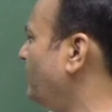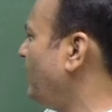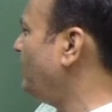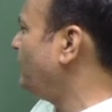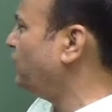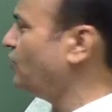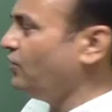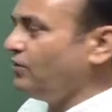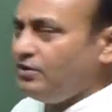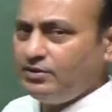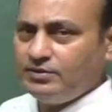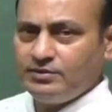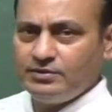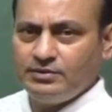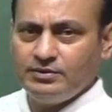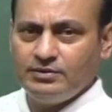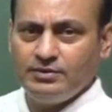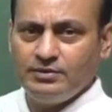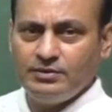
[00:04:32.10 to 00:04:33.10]
by 4.
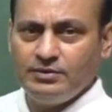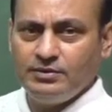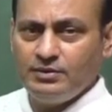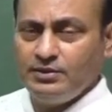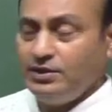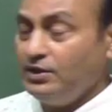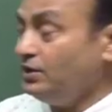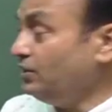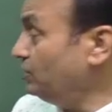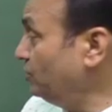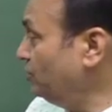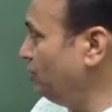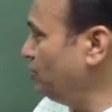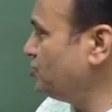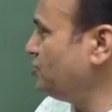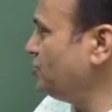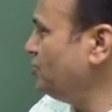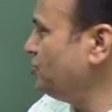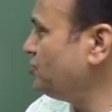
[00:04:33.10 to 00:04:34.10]

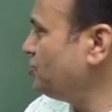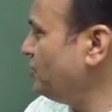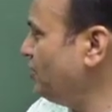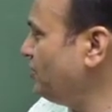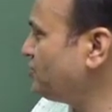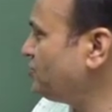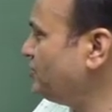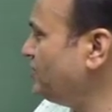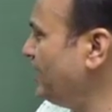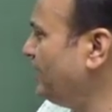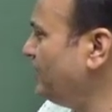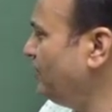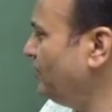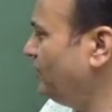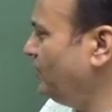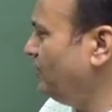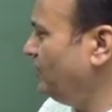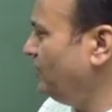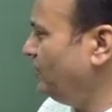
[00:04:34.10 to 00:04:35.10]
This is less than
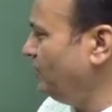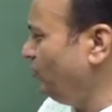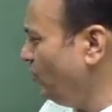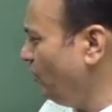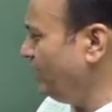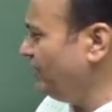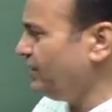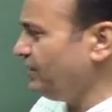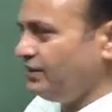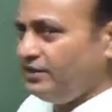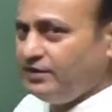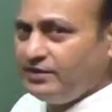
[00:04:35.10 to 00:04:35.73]
1